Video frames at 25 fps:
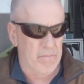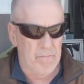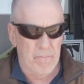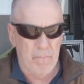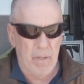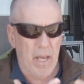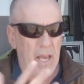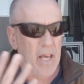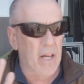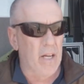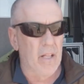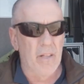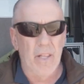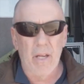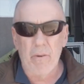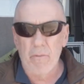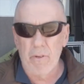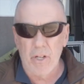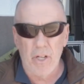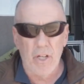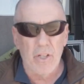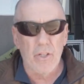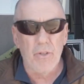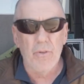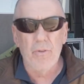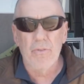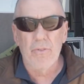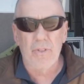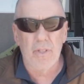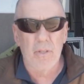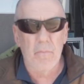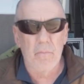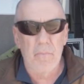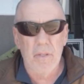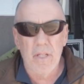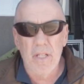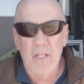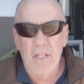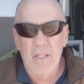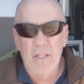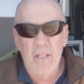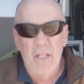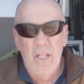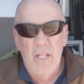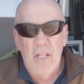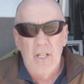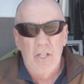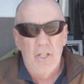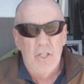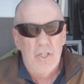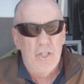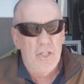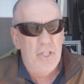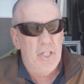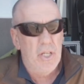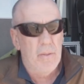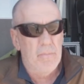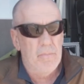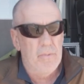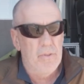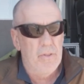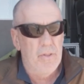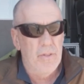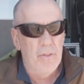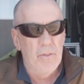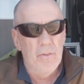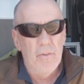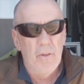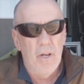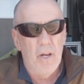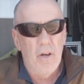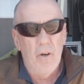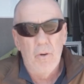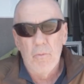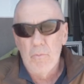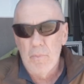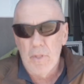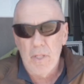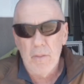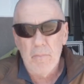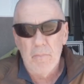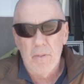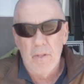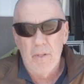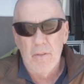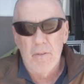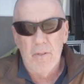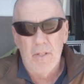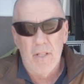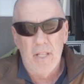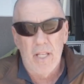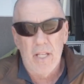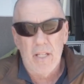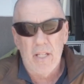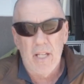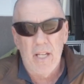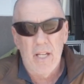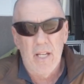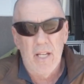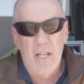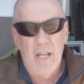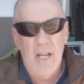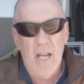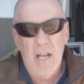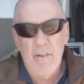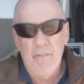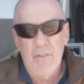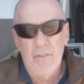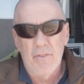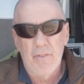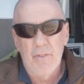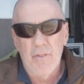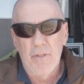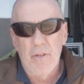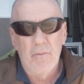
panel that we're going to use in the build shipped to a Home Depot in Lake Havasu.